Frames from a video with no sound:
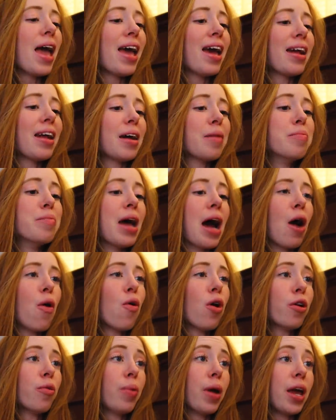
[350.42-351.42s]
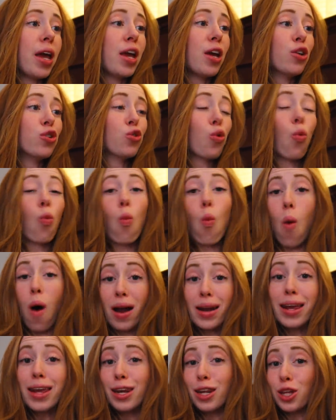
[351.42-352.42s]
and I'm now on page
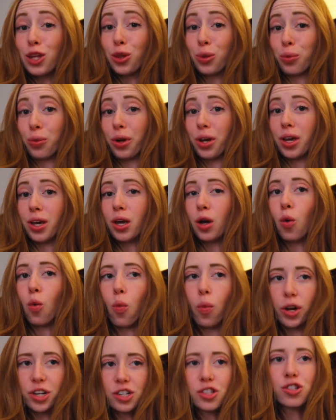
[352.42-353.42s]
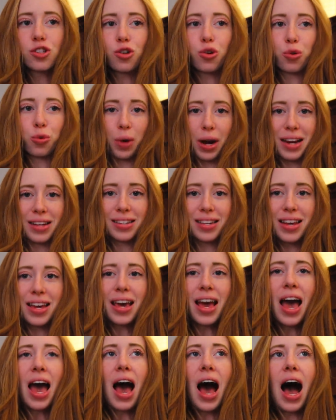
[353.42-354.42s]
183, which is
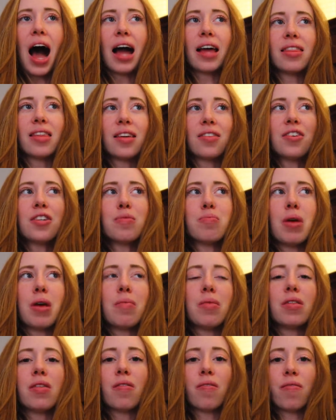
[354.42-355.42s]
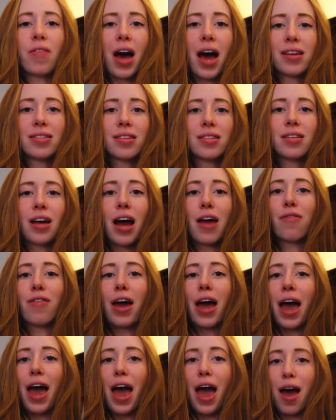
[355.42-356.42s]
crazy. I think this may be the fastest I've
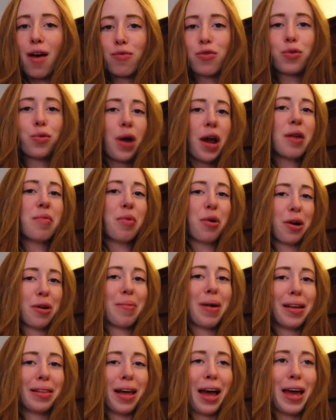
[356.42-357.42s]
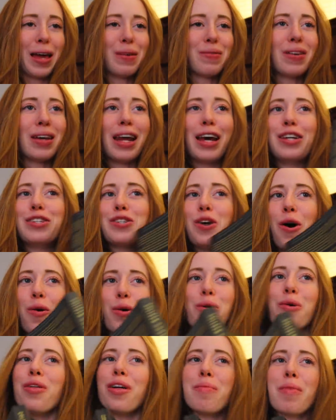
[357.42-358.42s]
ever read a book in my life, and I
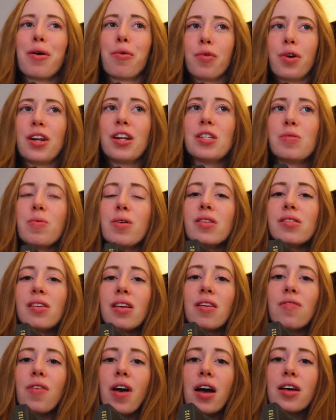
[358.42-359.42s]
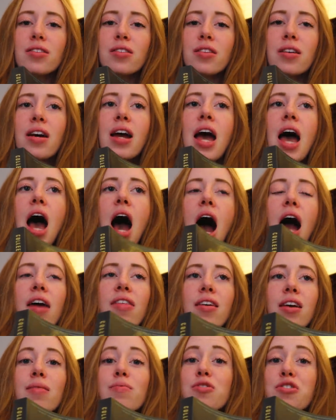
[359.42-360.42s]
don't know that my reading speed is getting faster. I
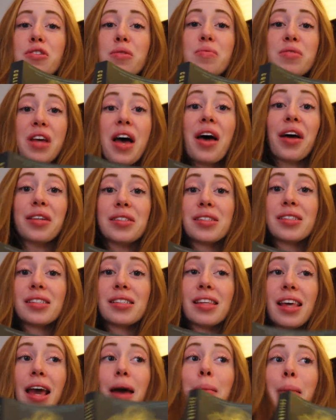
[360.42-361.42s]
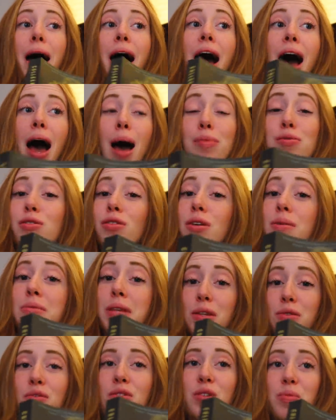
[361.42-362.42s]
think I'm just obsessed. Like, I'm absolutely
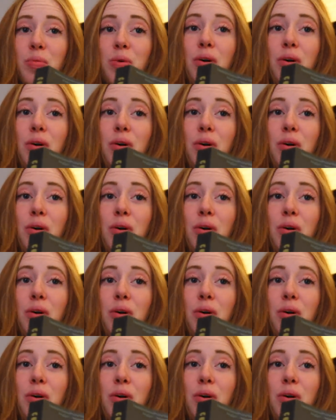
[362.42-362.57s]
obsessed with this